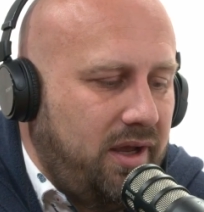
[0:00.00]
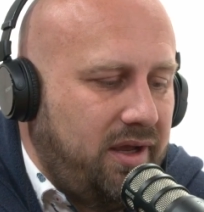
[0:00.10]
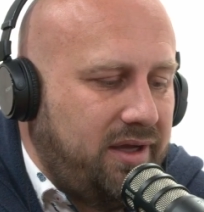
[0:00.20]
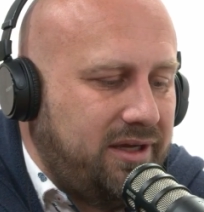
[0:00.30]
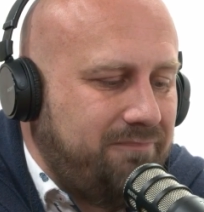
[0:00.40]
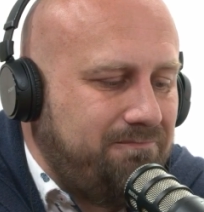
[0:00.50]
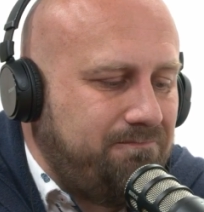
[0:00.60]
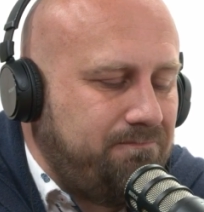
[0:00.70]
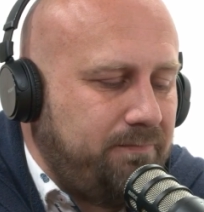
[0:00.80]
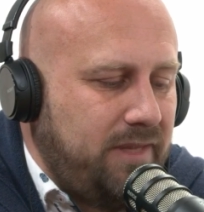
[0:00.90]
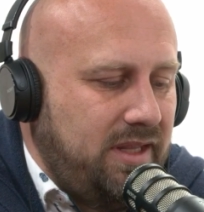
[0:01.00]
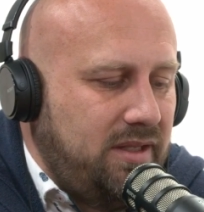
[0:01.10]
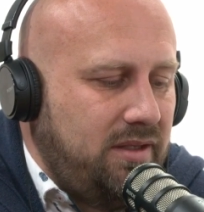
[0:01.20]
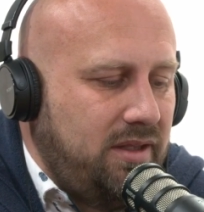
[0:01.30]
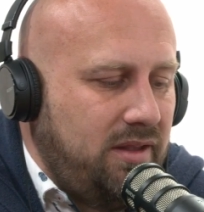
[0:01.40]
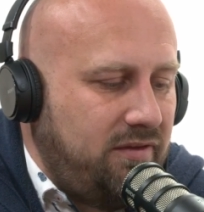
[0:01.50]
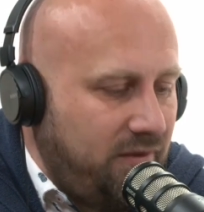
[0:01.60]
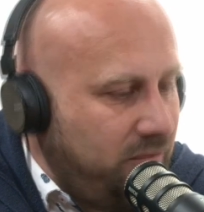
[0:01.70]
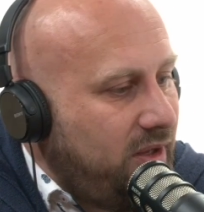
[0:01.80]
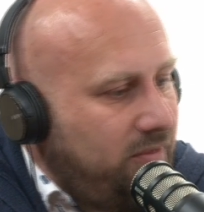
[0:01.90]
Uh,
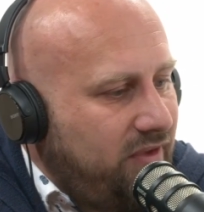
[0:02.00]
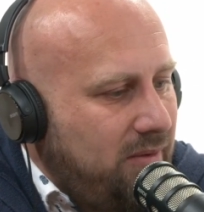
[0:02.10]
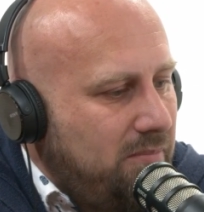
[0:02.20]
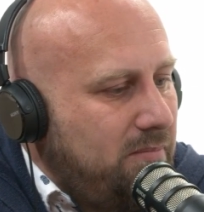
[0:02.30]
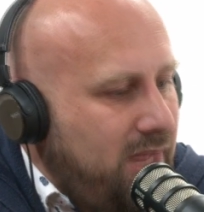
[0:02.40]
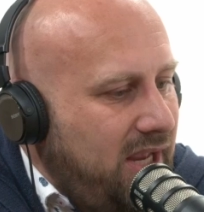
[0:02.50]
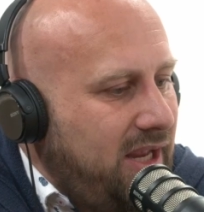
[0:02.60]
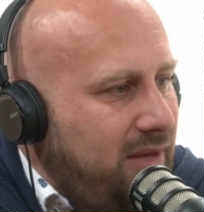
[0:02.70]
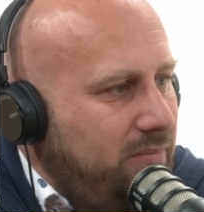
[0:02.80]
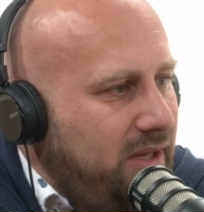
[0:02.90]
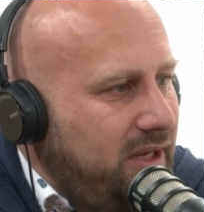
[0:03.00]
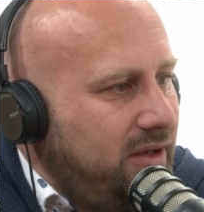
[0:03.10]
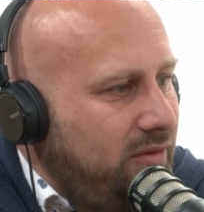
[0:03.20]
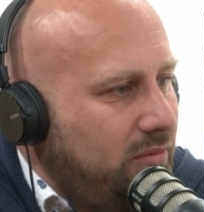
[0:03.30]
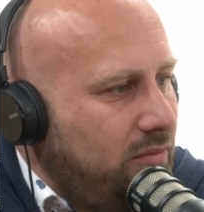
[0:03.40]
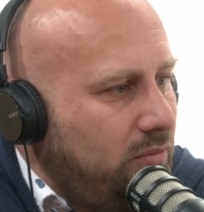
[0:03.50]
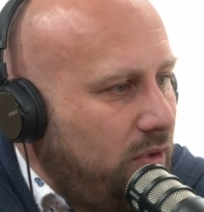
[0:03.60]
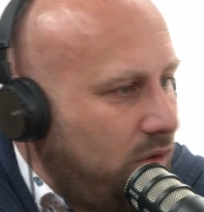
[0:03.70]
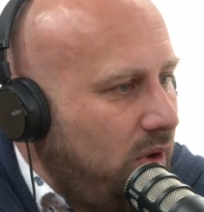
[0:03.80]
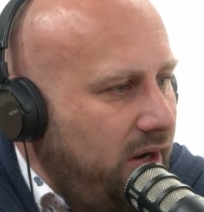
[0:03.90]
sometimes it may be
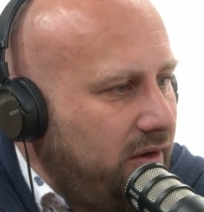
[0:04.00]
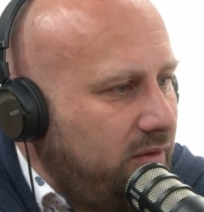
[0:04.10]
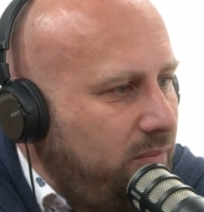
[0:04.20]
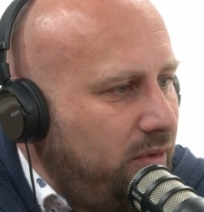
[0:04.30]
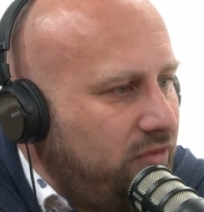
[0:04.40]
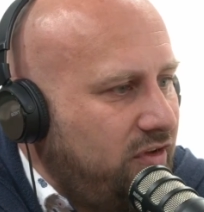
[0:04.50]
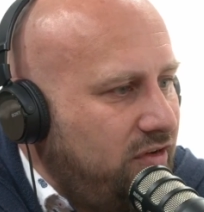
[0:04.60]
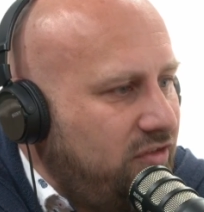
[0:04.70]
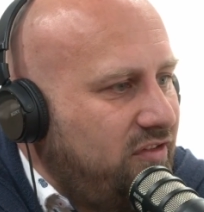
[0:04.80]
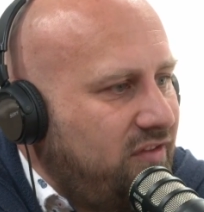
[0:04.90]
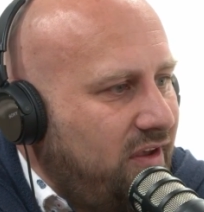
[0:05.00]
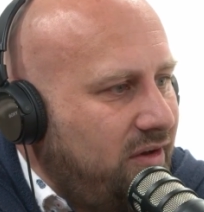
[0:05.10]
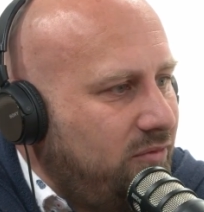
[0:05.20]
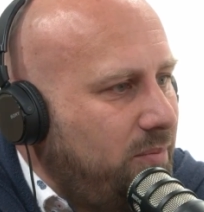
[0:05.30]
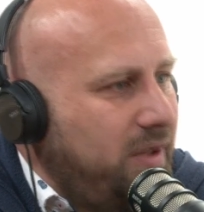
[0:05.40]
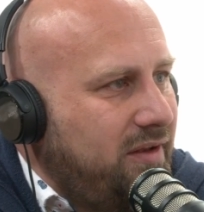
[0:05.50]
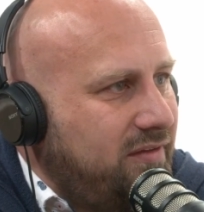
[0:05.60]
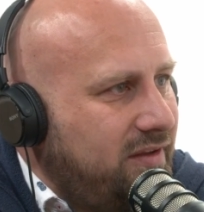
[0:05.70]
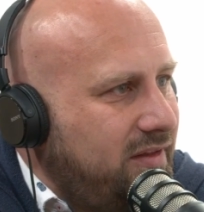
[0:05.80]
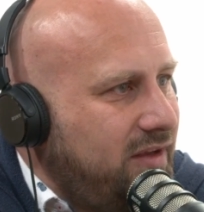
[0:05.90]
required. The person just is
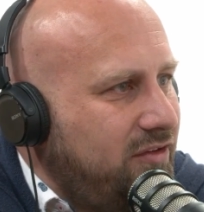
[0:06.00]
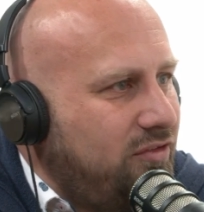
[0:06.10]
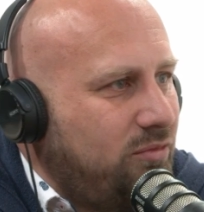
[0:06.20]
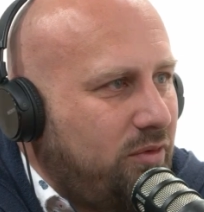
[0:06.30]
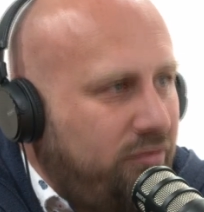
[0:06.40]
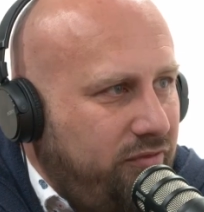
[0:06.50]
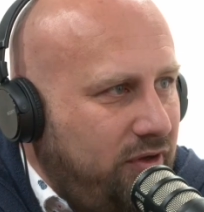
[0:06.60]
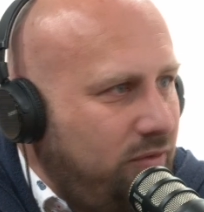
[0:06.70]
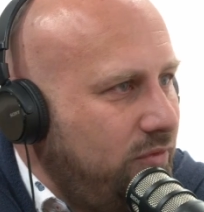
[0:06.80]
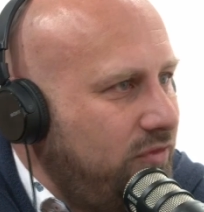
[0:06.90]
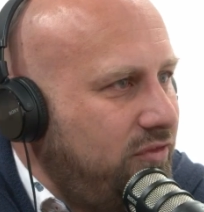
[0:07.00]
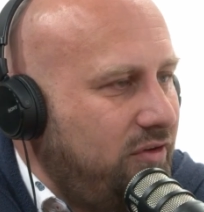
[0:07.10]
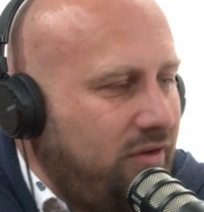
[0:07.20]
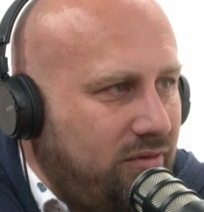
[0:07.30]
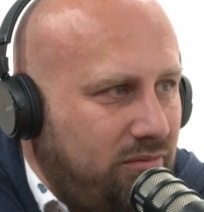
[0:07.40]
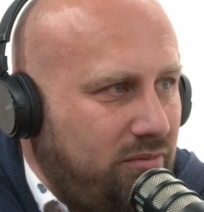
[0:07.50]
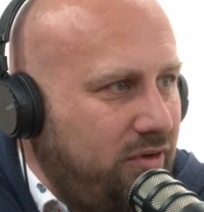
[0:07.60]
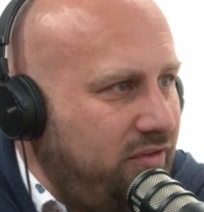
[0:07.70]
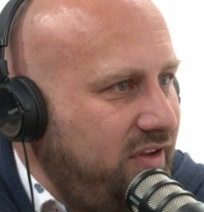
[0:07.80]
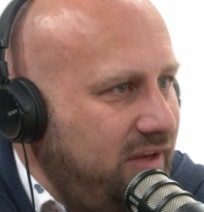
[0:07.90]
unrepentant. They yeah. just refuse to
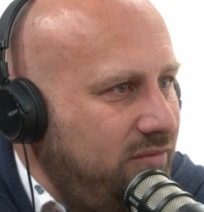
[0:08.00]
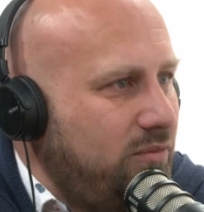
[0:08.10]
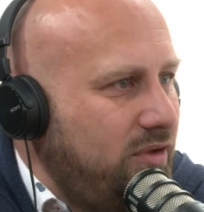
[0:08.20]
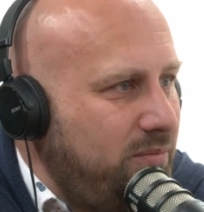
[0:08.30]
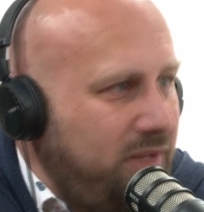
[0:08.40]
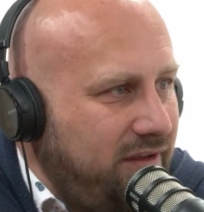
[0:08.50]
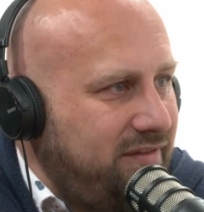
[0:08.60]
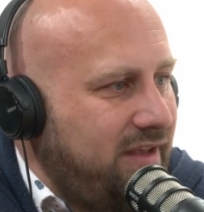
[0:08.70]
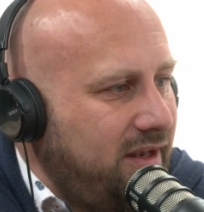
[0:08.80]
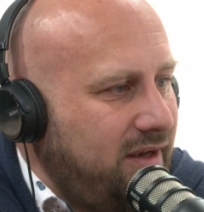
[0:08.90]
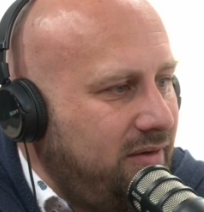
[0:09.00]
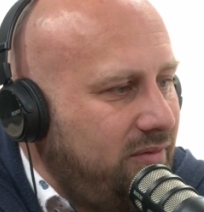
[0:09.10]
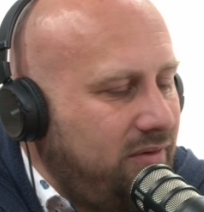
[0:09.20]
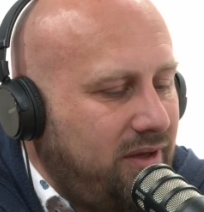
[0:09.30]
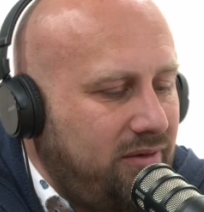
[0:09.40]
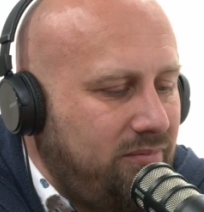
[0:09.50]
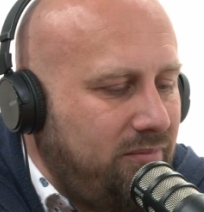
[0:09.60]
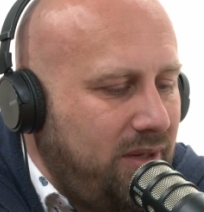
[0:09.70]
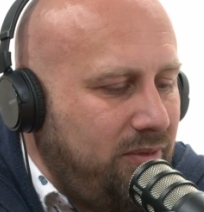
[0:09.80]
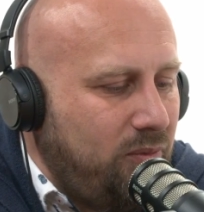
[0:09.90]
receive what's being said, and and
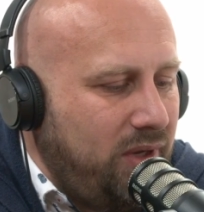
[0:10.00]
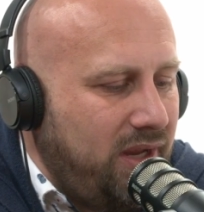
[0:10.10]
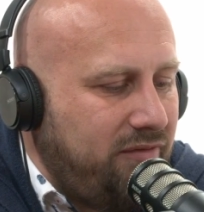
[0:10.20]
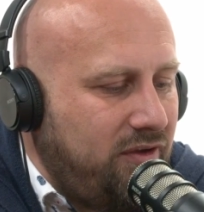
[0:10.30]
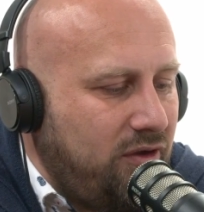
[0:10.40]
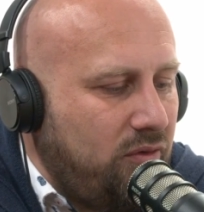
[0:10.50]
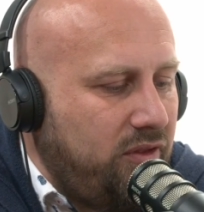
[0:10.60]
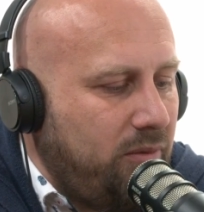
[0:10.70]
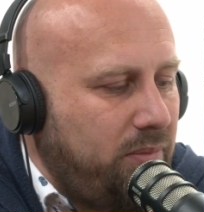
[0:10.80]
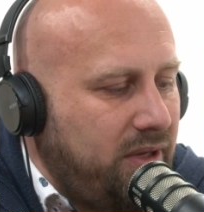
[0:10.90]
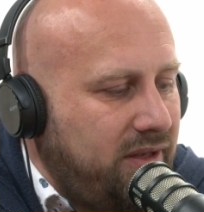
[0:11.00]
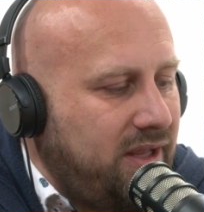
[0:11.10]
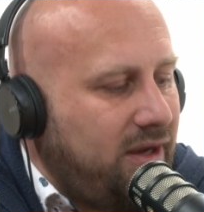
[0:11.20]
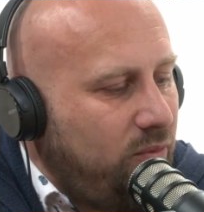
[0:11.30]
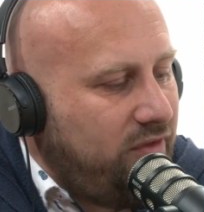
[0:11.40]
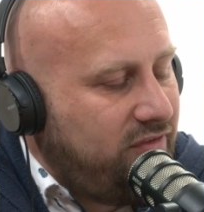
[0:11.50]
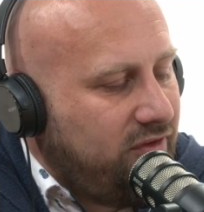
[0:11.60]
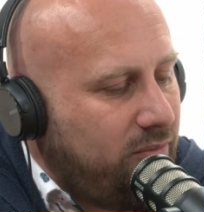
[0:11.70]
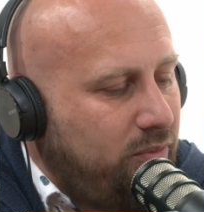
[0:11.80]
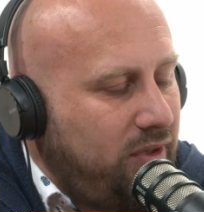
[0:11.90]
maybe we have to go there. But then I would
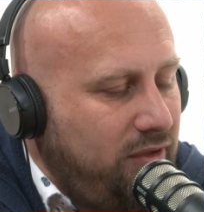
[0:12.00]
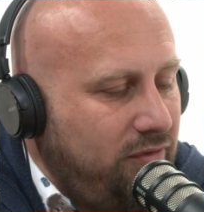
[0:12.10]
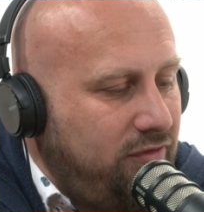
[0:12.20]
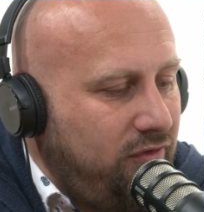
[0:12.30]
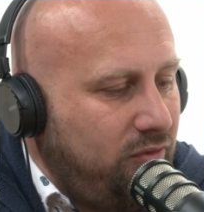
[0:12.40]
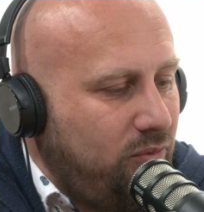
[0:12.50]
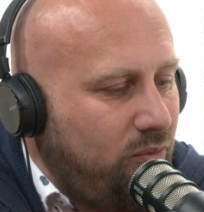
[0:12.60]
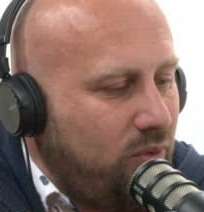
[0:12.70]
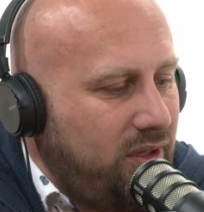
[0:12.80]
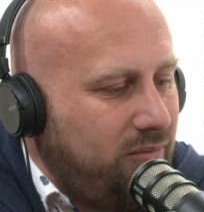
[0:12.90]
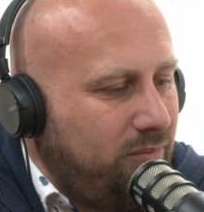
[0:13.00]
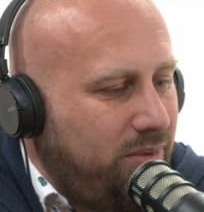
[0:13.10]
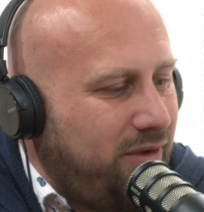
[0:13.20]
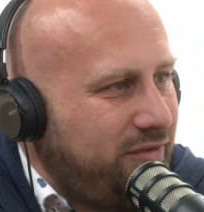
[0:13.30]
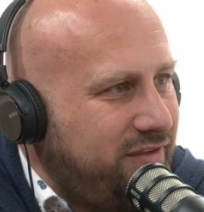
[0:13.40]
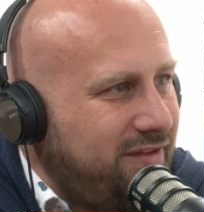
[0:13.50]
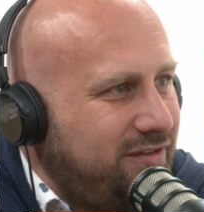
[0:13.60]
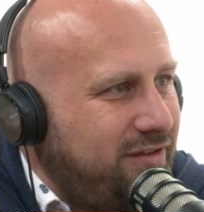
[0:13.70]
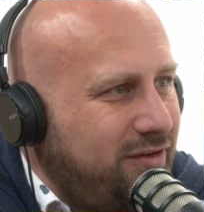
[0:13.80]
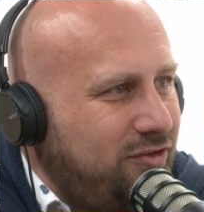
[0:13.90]
still point you to what Paul says
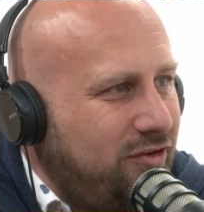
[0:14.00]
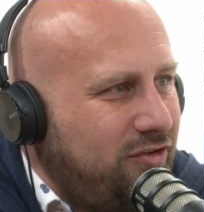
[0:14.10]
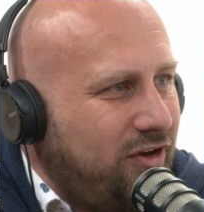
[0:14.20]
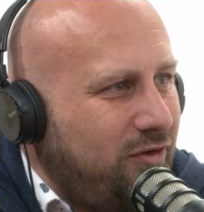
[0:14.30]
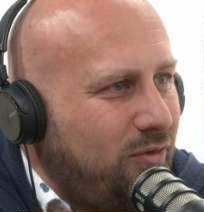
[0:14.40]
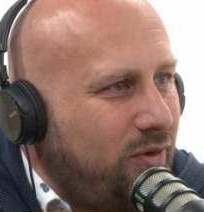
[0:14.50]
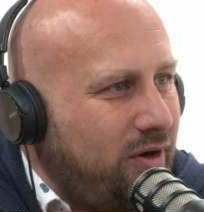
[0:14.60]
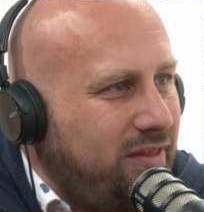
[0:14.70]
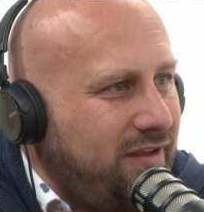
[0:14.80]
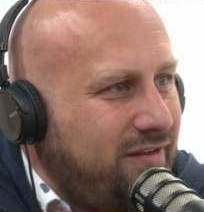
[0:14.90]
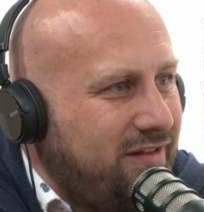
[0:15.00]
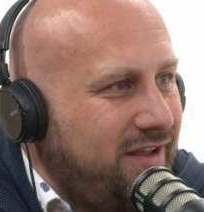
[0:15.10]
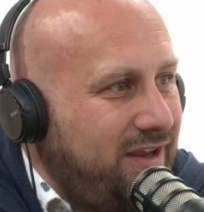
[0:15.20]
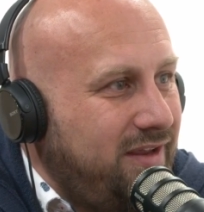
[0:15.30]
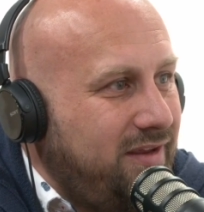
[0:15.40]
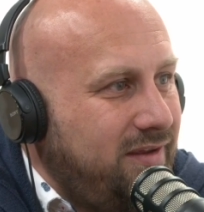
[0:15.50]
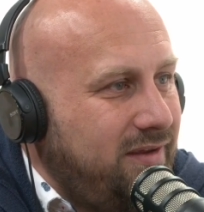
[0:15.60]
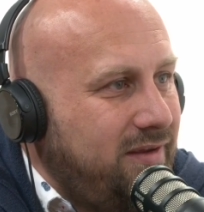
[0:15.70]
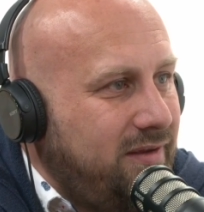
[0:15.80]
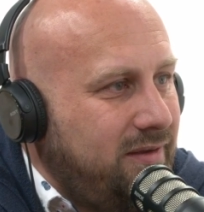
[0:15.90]
to the church in Corinth is like.
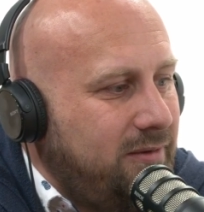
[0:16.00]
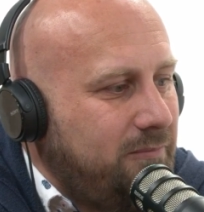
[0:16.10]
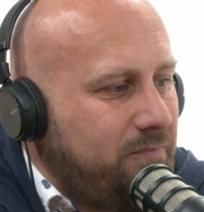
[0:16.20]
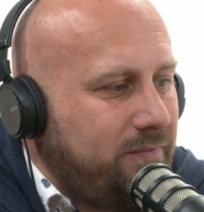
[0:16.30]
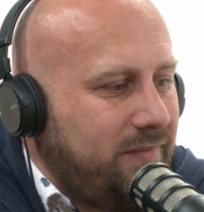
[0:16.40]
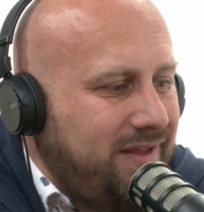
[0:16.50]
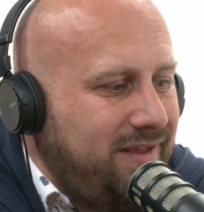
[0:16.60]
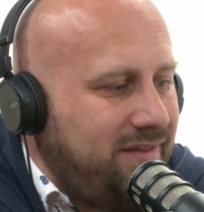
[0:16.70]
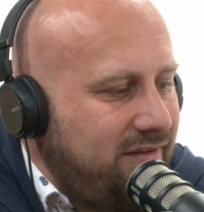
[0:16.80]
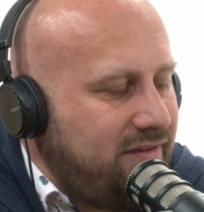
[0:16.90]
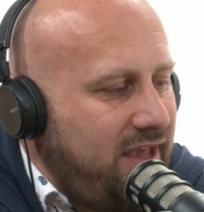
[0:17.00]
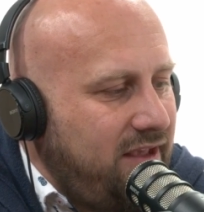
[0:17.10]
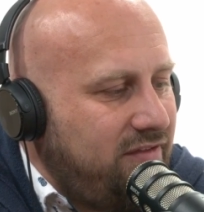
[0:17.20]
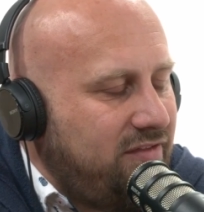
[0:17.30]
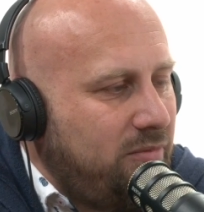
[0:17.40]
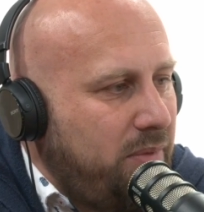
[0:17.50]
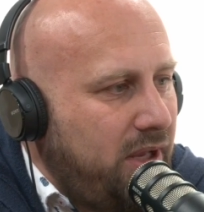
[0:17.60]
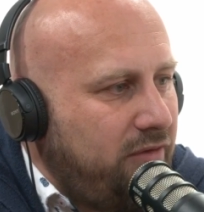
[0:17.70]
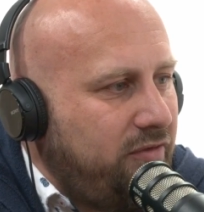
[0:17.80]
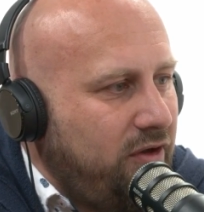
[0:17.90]
In this case, is it
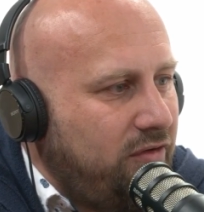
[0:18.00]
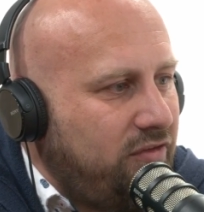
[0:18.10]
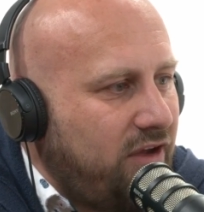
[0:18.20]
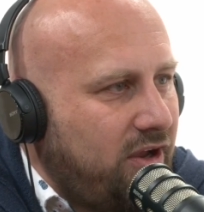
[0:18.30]
better for you to suck